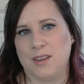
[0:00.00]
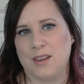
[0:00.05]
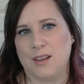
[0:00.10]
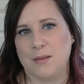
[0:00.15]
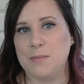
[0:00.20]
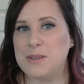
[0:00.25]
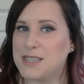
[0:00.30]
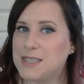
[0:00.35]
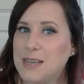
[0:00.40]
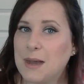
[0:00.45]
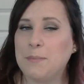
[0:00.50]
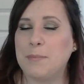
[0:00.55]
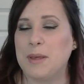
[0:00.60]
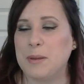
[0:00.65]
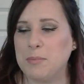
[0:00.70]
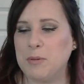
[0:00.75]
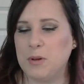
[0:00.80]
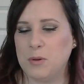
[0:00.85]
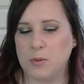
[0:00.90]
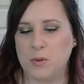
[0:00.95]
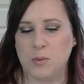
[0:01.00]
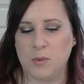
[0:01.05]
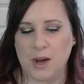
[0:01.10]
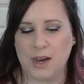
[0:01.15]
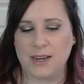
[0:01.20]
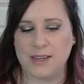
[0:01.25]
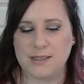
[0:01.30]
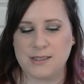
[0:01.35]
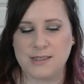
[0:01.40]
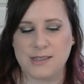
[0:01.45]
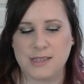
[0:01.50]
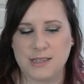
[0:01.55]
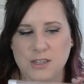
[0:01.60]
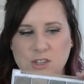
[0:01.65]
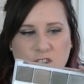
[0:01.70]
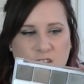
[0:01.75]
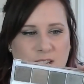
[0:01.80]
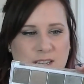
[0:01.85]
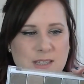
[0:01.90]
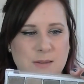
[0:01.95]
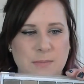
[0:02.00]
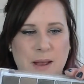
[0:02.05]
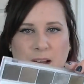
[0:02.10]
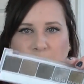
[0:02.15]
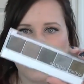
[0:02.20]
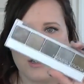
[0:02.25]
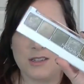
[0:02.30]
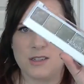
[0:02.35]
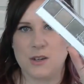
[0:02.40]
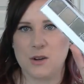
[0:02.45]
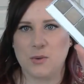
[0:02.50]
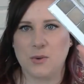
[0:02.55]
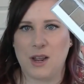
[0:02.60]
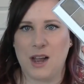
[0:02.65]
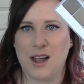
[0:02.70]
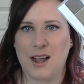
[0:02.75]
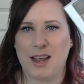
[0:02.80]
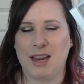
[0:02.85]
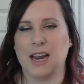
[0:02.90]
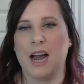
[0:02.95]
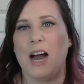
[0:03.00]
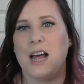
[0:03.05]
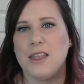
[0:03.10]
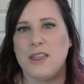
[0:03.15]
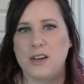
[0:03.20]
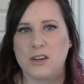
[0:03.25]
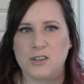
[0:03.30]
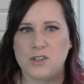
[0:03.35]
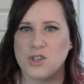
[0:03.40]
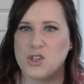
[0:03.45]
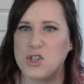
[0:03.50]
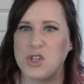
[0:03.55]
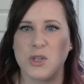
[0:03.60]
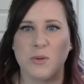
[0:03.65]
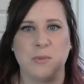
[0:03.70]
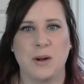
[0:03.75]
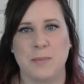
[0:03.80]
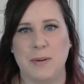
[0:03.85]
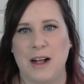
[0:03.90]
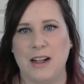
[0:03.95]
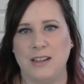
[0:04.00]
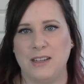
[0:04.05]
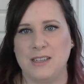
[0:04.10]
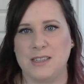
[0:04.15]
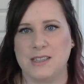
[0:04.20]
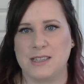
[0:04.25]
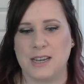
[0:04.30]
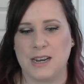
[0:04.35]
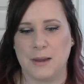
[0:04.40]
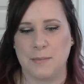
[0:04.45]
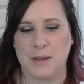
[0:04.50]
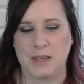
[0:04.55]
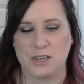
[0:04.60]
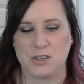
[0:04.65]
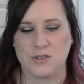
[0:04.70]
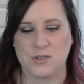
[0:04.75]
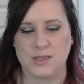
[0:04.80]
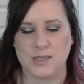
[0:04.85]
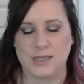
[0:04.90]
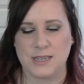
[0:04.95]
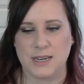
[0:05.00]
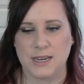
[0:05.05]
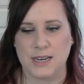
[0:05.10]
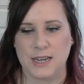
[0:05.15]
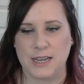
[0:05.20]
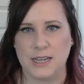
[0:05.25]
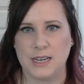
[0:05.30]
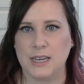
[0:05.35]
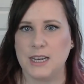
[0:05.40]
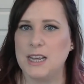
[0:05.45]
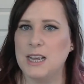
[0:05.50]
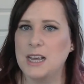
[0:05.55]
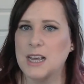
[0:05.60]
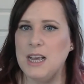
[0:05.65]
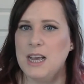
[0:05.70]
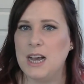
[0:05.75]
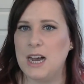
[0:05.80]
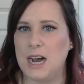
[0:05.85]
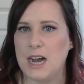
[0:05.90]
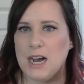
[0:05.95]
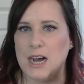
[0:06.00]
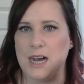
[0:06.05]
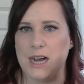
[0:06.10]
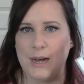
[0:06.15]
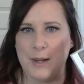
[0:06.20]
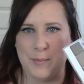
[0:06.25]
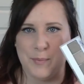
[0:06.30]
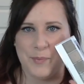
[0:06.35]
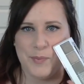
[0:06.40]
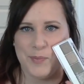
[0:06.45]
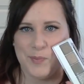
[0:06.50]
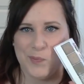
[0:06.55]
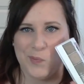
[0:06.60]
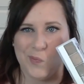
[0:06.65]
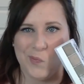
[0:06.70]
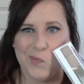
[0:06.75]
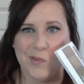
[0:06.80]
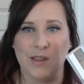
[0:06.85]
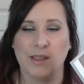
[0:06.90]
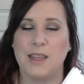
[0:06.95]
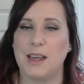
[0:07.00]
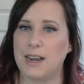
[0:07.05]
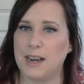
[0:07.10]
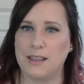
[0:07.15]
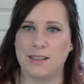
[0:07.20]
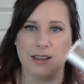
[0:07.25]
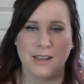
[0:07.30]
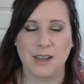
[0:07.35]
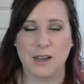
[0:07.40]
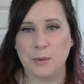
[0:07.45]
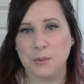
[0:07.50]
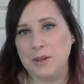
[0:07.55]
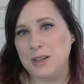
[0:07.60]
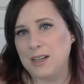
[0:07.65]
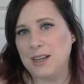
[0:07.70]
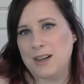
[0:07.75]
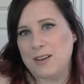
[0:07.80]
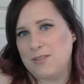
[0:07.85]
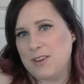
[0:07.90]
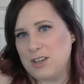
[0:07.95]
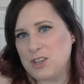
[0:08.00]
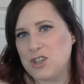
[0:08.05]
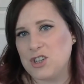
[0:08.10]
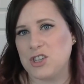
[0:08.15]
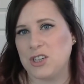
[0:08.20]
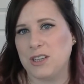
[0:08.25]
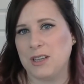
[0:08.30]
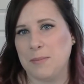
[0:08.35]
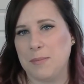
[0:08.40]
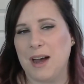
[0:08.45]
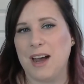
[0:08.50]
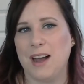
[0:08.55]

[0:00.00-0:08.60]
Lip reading: But some people will want to see just palette 09. There's 2 more palettes that I'm interested in that I think I will eventually buy.